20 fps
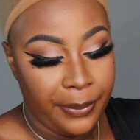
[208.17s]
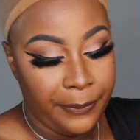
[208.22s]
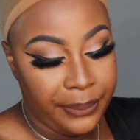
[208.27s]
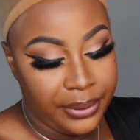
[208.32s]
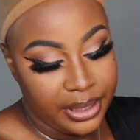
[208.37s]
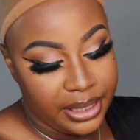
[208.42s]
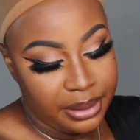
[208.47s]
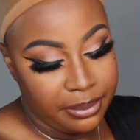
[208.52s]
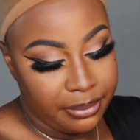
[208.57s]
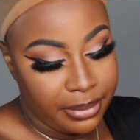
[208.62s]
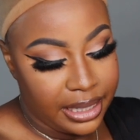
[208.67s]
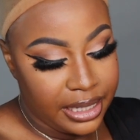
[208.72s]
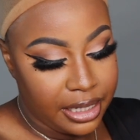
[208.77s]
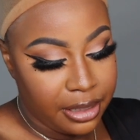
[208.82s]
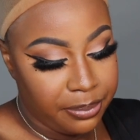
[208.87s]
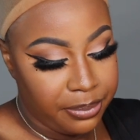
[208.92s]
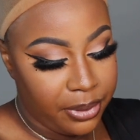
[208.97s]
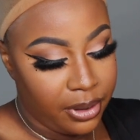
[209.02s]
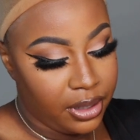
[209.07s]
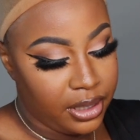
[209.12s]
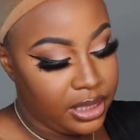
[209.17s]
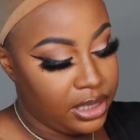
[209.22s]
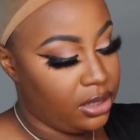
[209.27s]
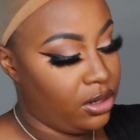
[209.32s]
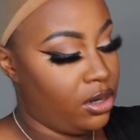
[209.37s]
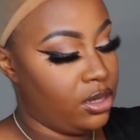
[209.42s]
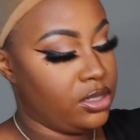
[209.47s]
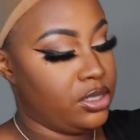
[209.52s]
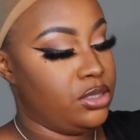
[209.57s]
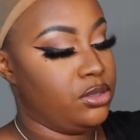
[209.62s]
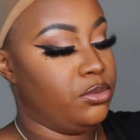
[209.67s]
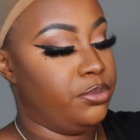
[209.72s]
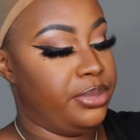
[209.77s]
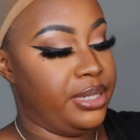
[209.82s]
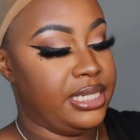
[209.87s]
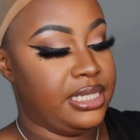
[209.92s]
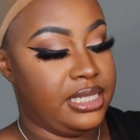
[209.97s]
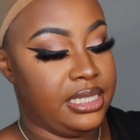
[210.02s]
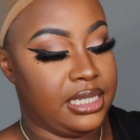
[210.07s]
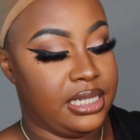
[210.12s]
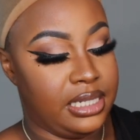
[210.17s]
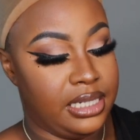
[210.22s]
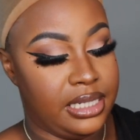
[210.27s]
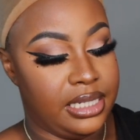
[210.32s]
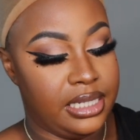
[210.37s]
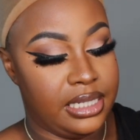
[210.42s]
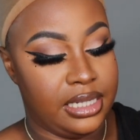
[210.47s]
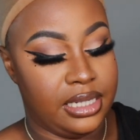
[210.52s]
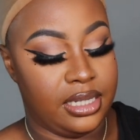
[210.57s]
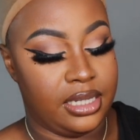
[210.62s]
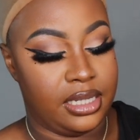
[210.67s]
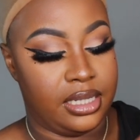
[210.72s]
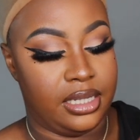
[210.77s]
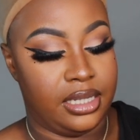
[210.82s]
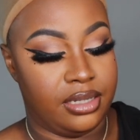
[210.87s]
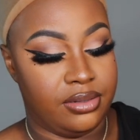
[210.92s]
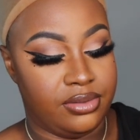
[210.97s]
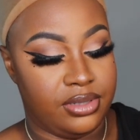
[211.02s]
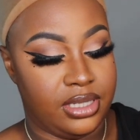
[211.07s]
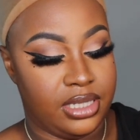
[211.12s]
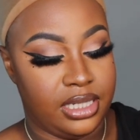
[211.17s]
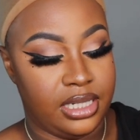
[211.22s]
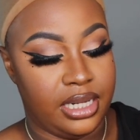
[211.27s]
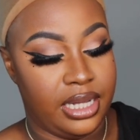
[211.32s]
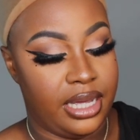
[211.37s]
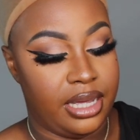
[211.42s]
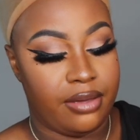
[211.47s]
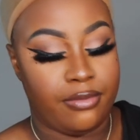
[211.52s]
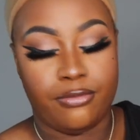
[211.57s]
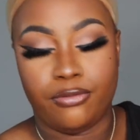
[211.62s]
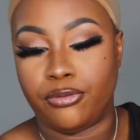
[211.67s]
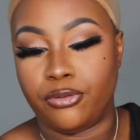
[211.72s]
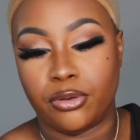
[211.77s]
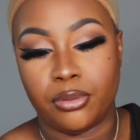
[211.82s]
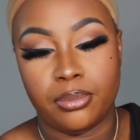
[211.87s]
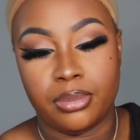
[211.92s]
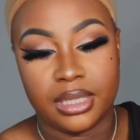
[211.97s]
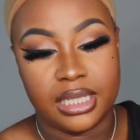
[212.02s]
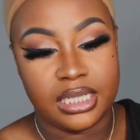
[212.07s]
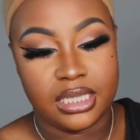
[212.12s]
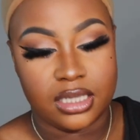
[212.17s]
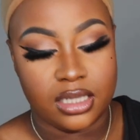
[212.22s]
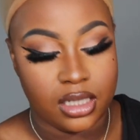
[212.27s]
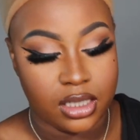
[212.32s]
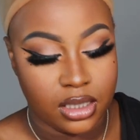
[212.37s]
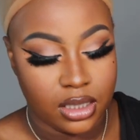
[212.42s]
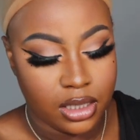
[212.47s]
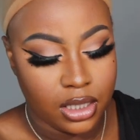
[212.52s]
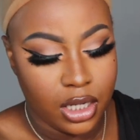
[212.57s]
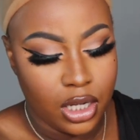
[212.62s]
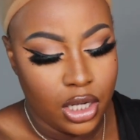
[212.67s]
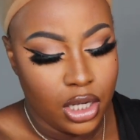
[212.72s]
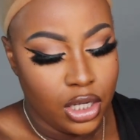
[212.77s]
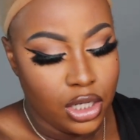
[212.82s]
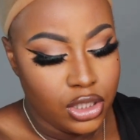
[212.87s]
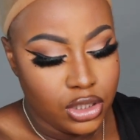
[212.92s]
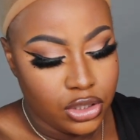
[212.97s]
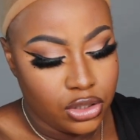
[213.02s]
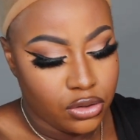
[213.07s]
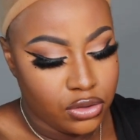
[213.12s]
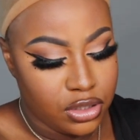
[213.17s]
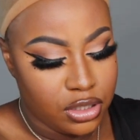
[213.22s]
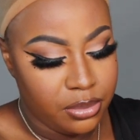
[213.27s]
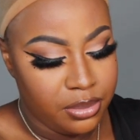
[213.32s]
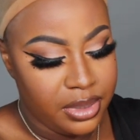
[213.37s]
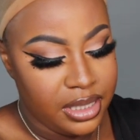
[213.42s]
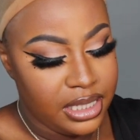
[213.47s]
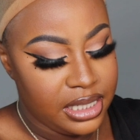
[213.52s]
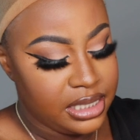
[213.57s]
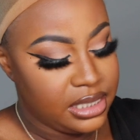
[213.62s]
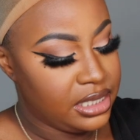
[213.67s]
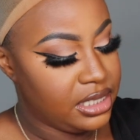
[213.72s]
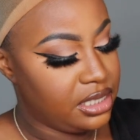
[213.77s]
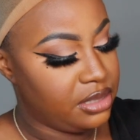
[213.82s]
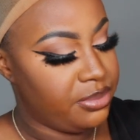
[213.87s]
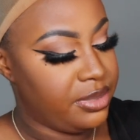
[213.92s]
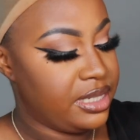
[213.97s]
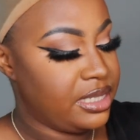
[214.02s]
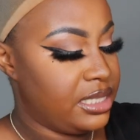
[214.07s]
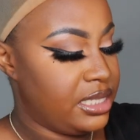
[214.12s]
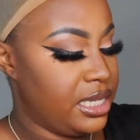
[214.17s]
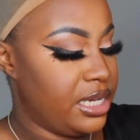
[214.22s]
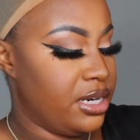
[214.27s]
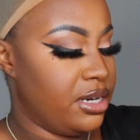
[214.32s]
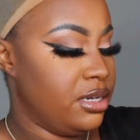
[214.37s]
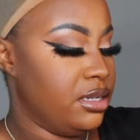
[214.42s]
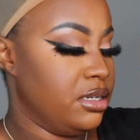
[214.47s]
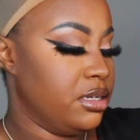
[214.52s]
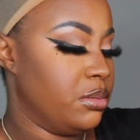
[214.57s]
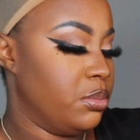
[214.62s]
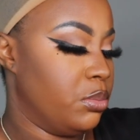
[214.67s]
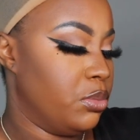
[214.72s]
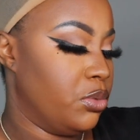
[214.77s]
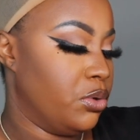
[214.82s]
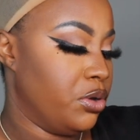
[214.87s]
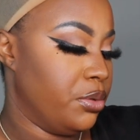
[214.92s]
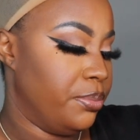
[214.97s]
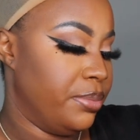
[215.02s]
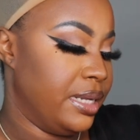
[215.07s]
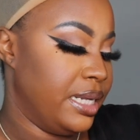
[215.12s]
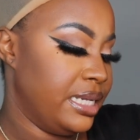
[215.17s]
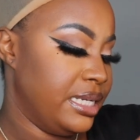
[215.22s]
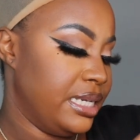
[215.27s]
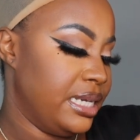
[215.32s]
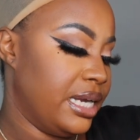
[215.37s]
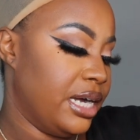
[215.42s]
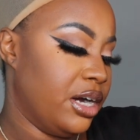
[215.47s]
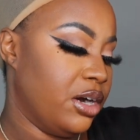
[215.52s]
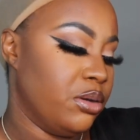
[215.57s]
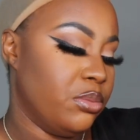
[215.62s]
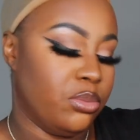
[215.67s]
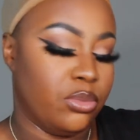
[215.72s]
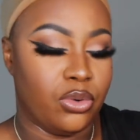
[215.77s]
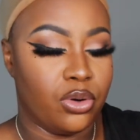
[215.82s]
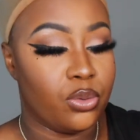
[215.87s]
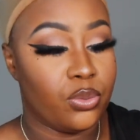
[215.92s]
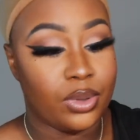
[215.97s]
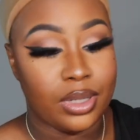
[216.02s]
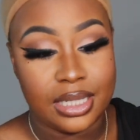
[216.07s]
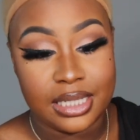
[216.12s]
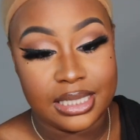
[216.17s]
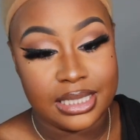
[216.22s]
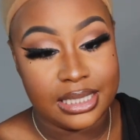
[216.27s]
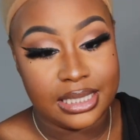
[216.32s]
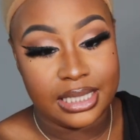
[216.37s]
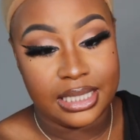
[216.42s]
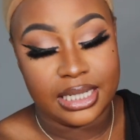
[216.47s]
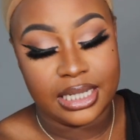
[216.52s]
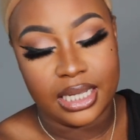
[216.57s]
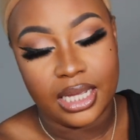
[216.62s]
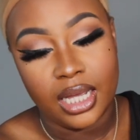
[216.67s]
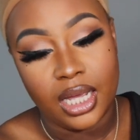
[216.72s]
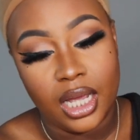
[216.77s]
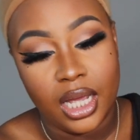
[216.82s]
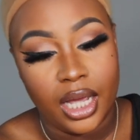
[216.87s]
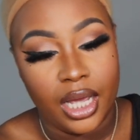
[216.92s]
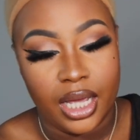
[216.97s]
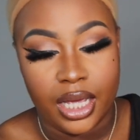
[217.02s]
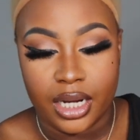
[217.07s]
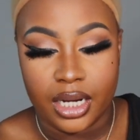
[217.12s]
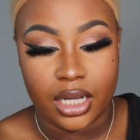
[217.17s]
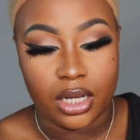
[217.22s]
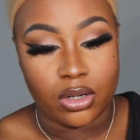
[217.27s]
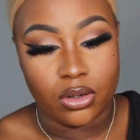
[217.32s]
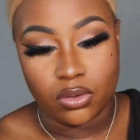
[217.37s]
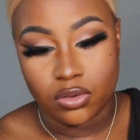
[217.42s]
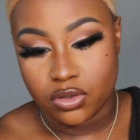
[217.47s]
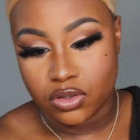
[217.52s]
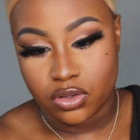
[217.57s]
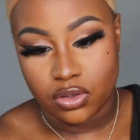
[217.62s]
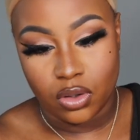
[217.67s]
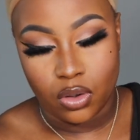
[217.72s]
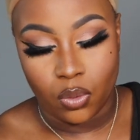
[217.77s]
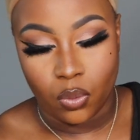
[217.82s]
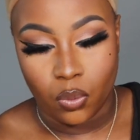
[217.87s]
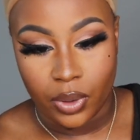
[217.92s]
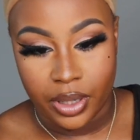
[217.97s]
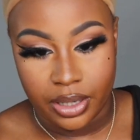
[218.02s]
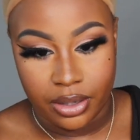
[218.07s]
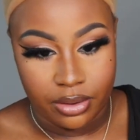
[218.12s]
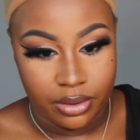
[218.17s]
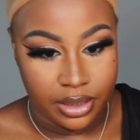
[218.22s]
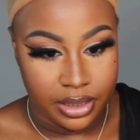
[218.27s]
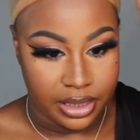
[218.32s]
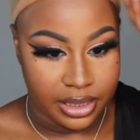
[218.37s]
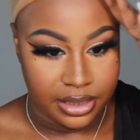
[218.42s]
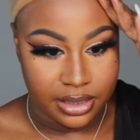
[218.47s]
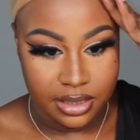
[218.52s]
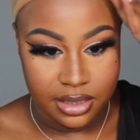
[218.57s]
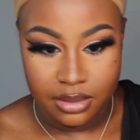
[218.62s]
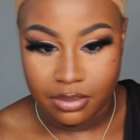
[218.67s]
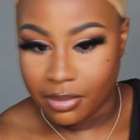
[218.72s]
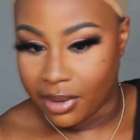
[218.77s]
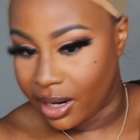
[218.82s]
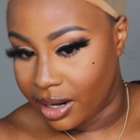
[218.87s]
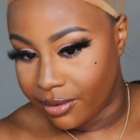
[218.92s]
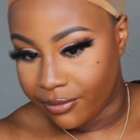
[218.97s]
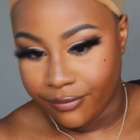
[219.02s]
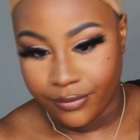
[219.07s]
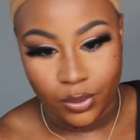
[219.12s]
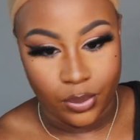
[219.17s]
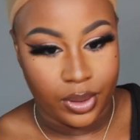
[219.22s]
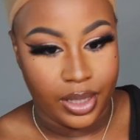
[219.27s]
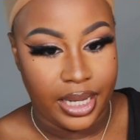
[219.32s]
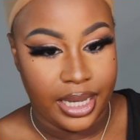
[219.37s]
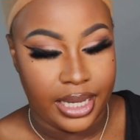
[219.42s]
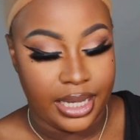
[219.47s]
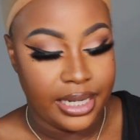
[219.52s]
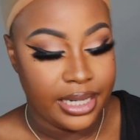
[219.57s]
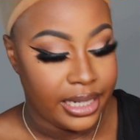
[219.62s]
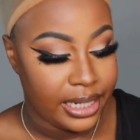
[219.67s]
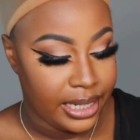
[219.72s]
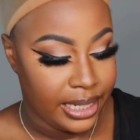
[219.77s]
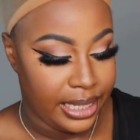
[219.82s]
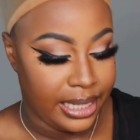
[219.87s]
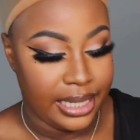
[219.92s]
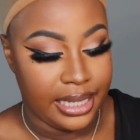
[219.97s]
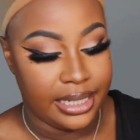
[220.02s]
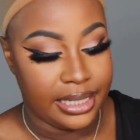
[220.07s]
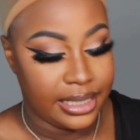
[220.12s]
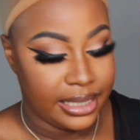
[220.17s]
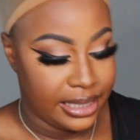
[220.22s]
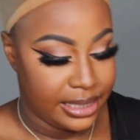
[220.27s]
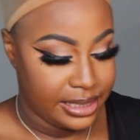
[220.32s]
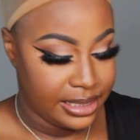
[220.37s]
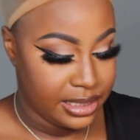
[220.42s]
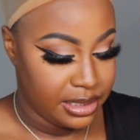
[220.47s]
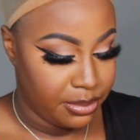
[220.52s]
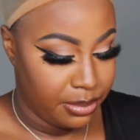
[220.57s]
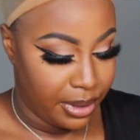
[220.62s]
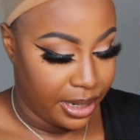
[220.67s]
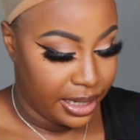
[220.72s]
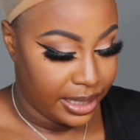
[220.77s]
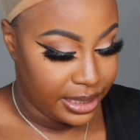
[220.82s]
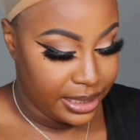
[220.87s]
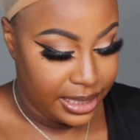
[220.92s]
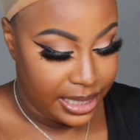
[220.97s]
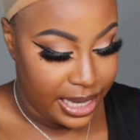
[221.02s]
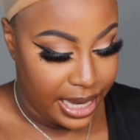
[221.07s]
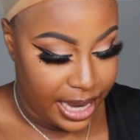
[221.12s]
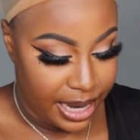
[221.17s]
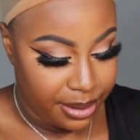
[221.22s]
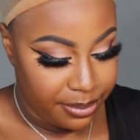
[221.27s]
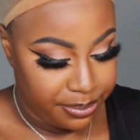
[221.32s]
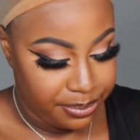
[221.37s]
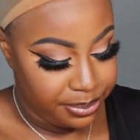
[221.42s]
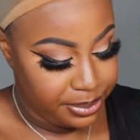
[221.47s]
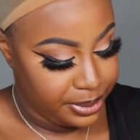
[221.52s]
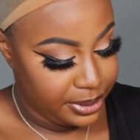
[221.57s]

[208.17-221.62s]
putting makeup on it also basically gives it a full bleach look. So to me, it just makes the hair look more blended out, more realistic, and it goes well against my forehead and against my cap.